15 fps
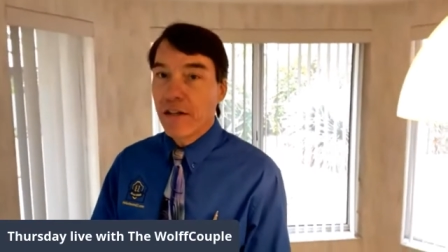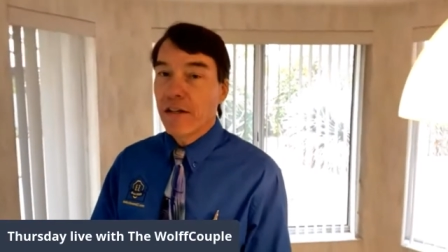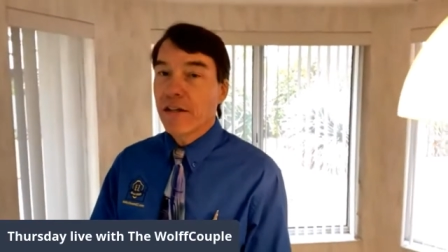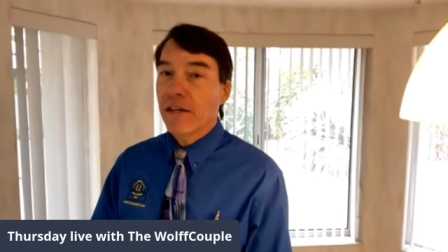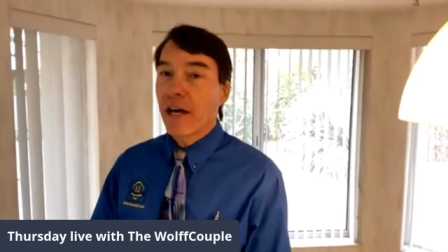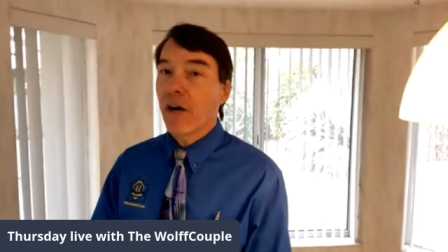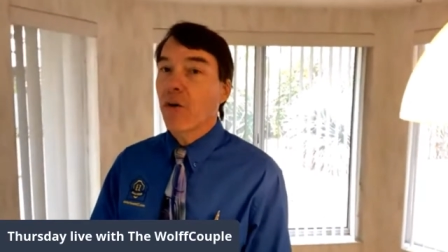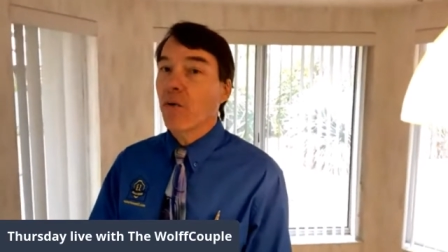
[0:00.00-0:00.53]

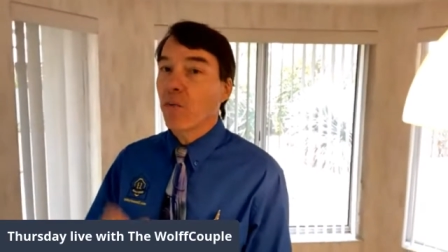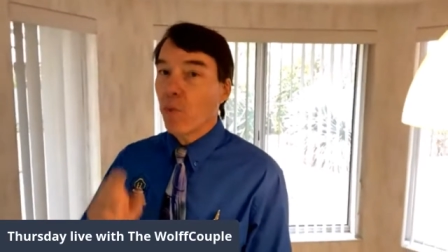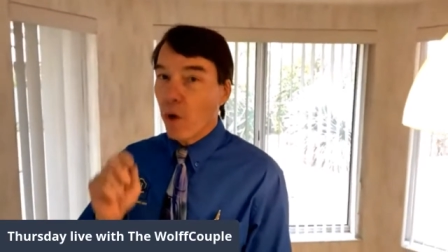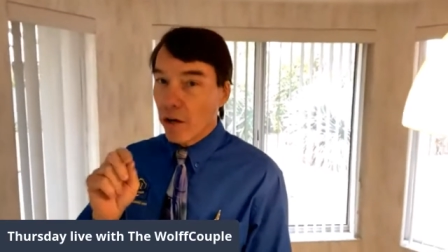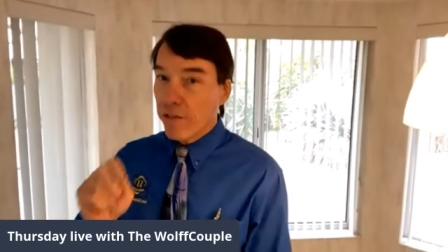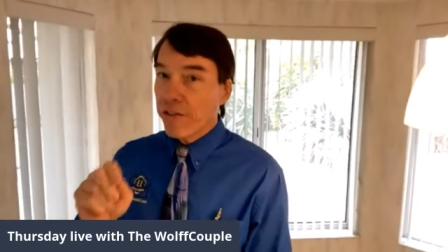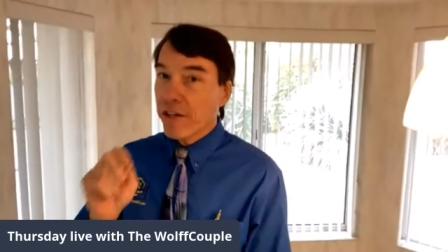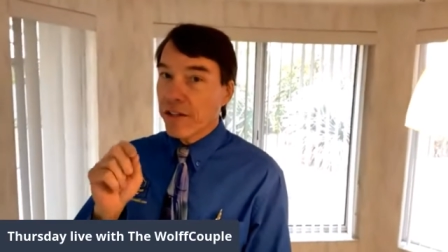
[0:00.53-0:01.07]
Now,
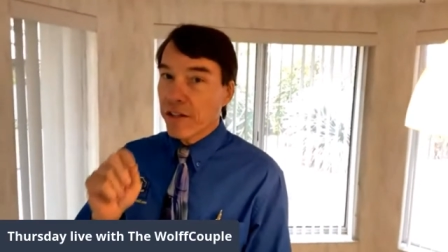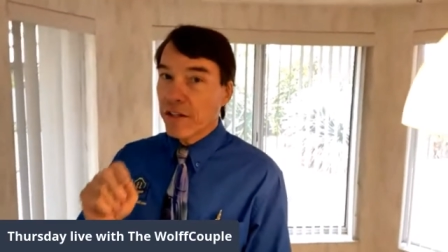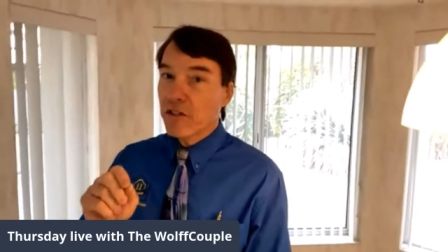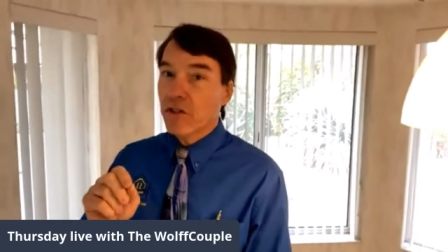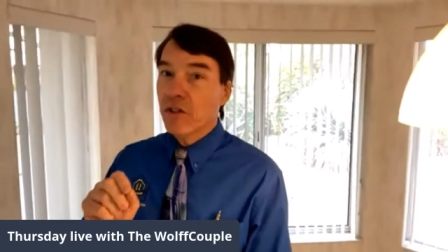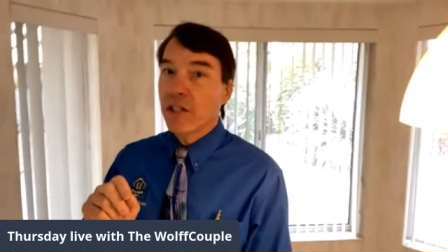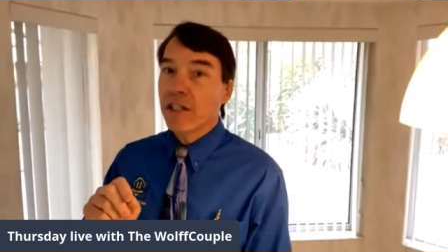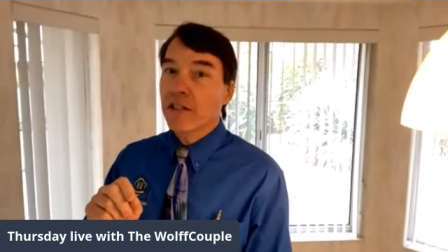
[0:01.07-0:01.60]
one thing that
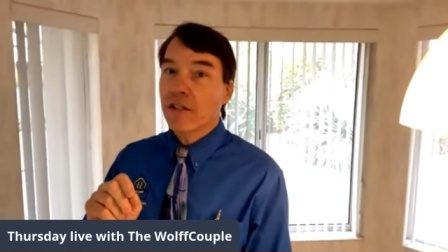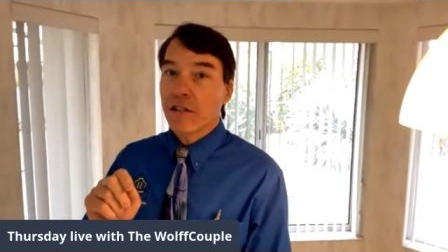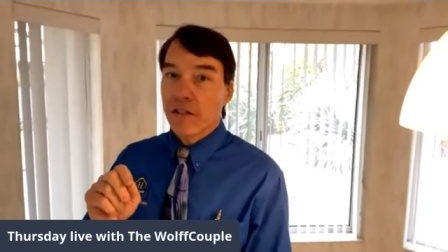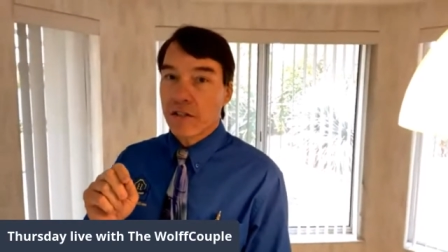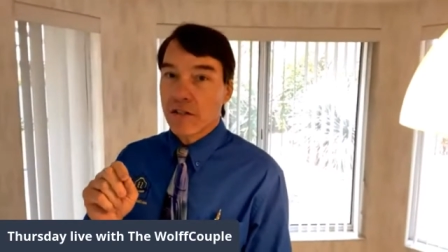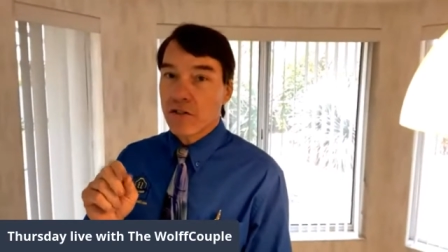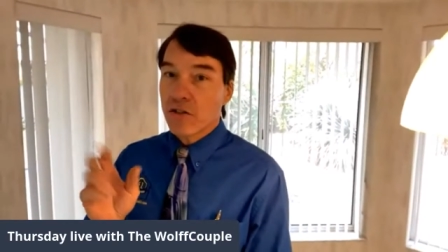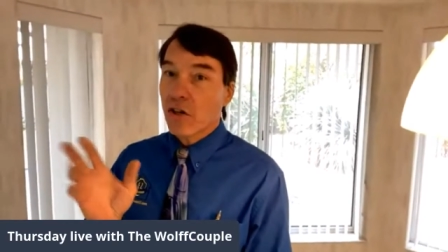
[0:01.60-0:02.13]
you need
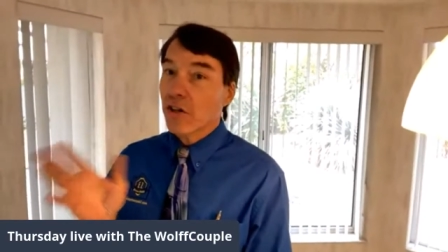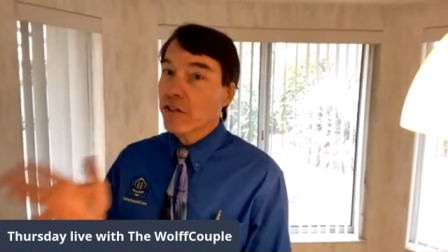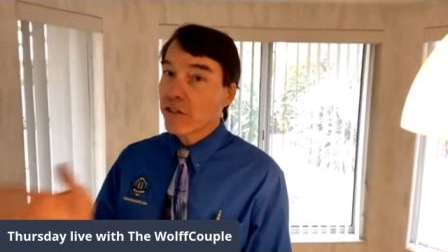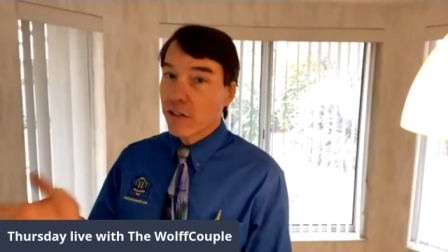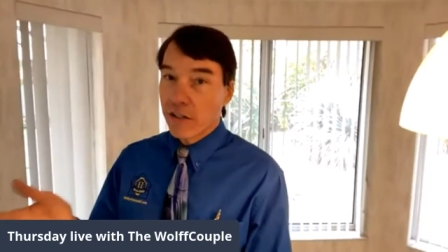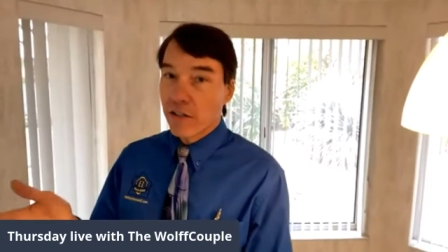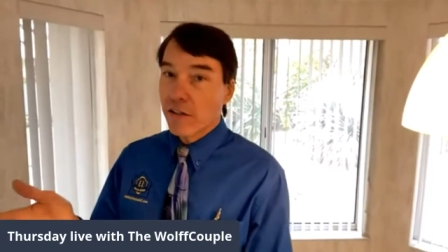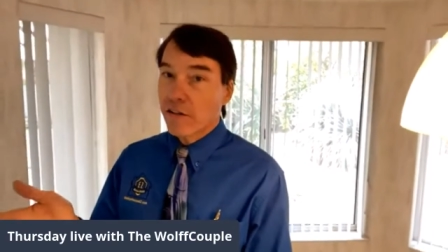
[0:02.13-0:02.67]
to start
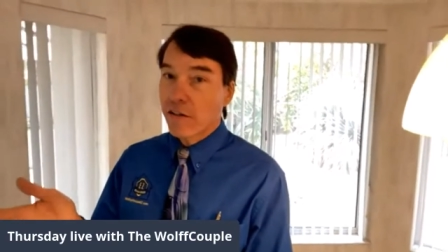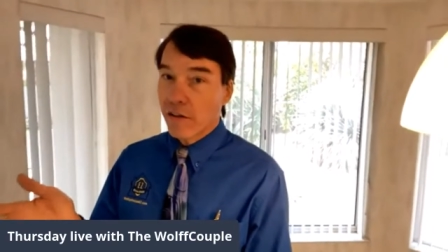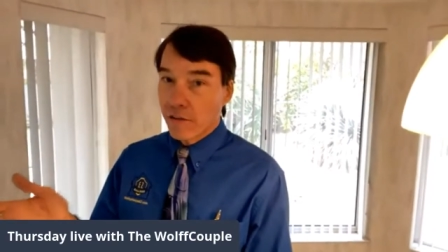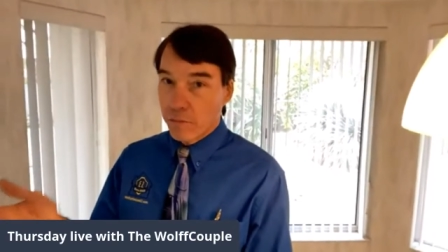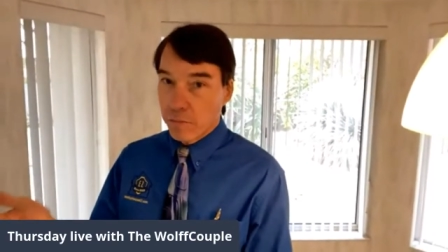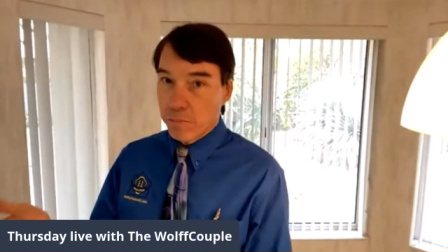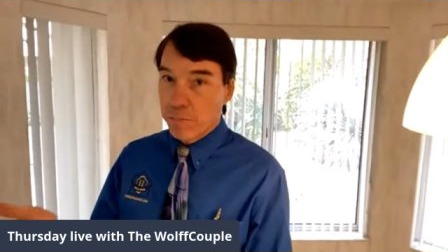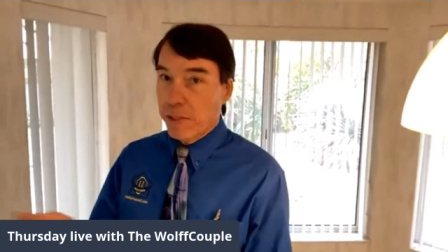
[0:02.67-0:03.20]
to
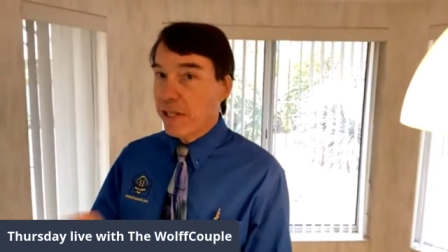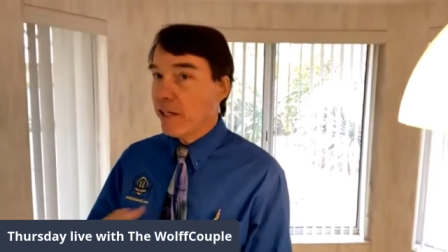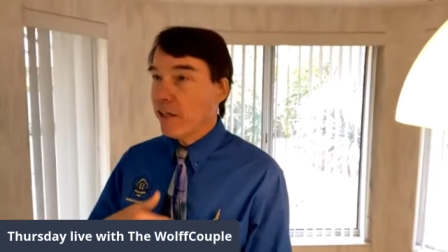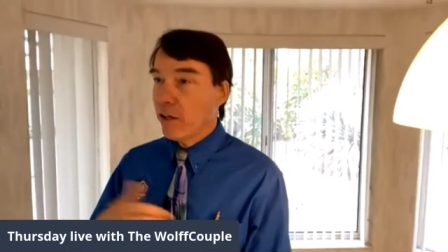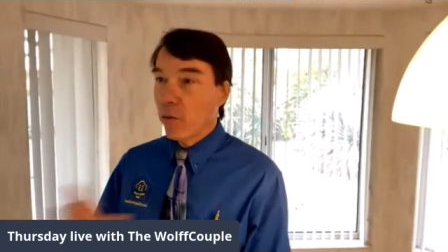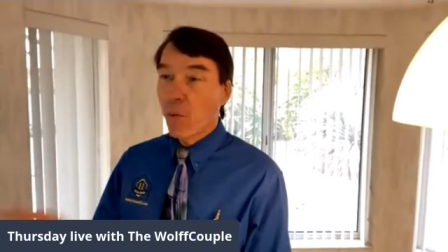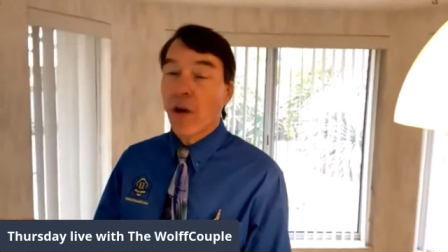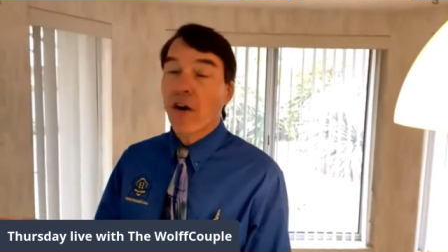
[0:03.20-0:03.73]
be
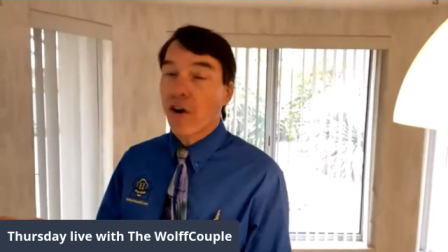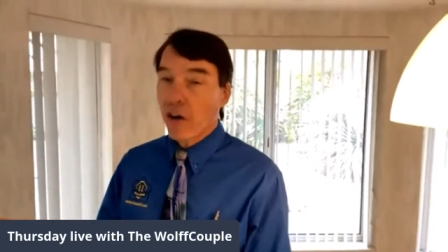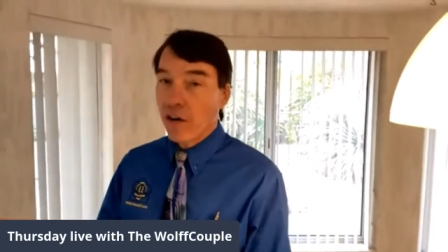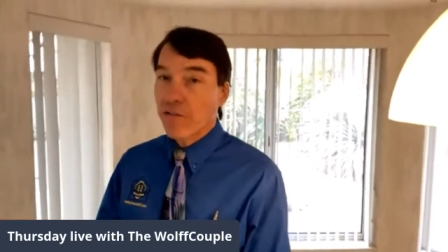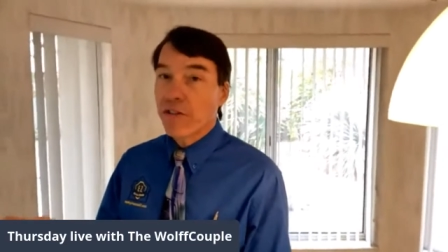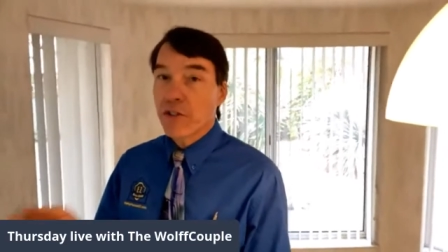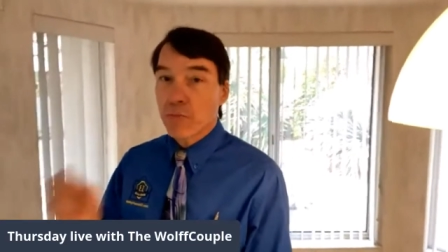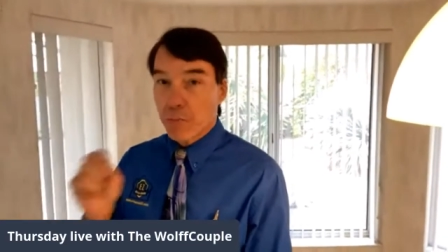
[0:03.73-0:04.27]
aware
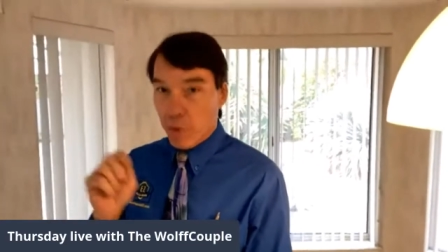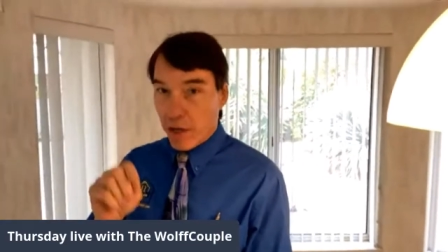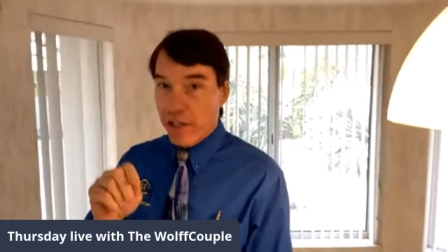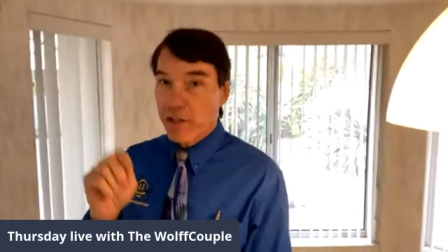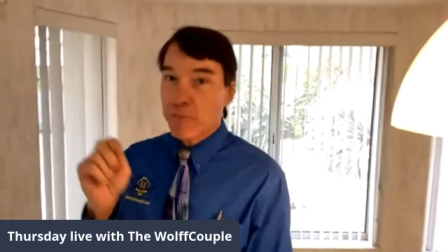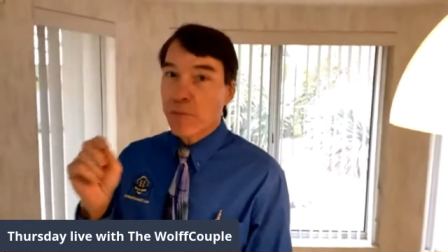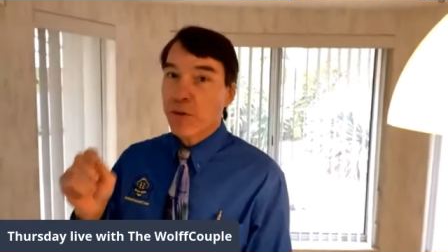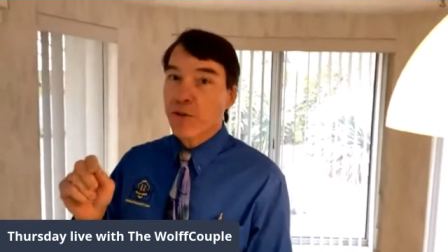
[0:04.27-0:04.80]
of is
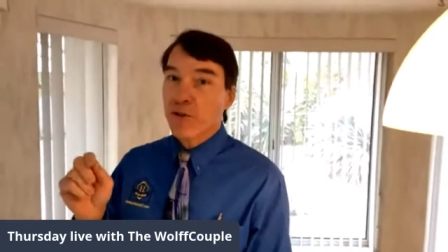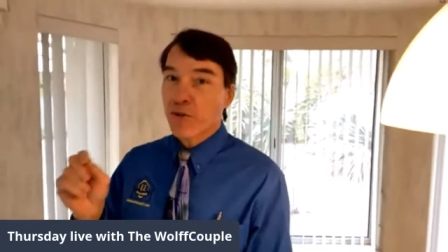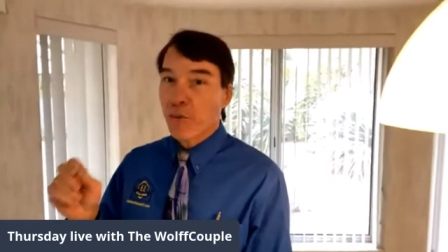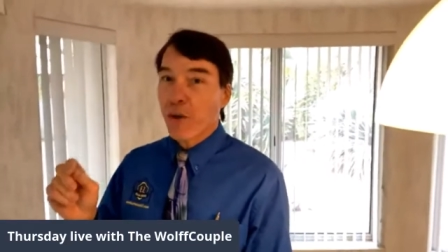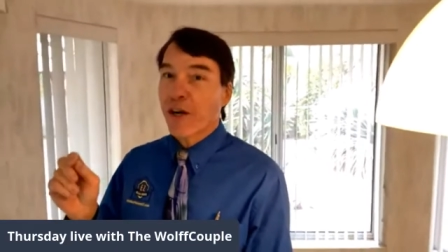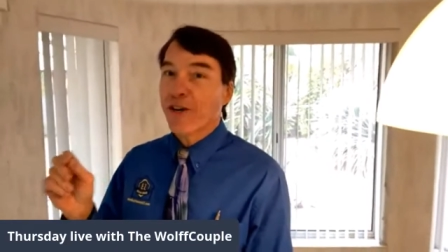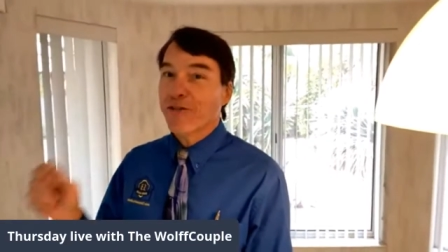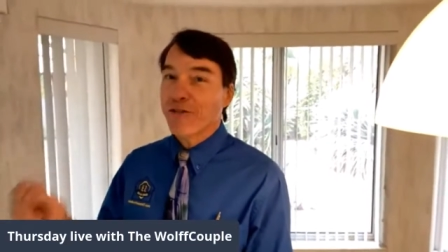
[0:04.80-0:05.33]
price per
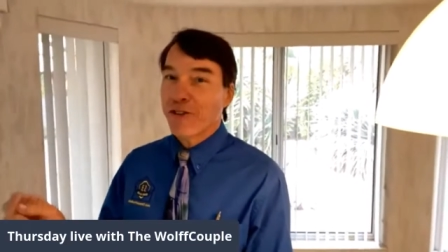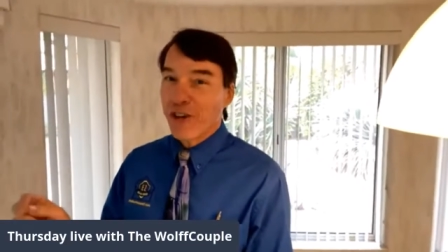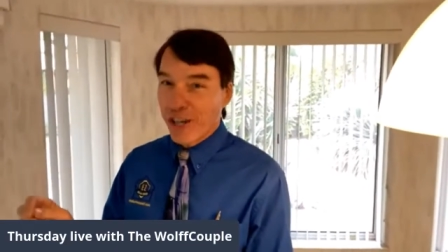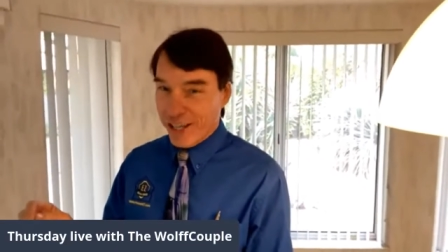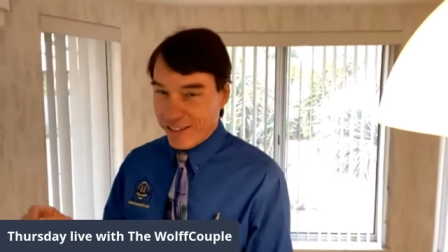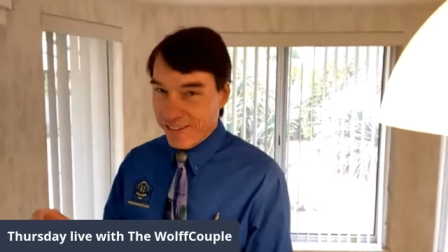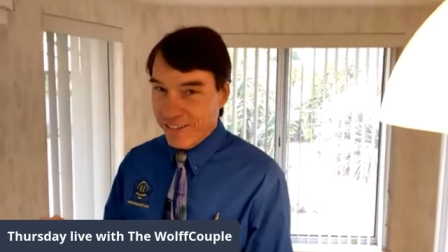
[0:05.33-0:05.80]
square foot.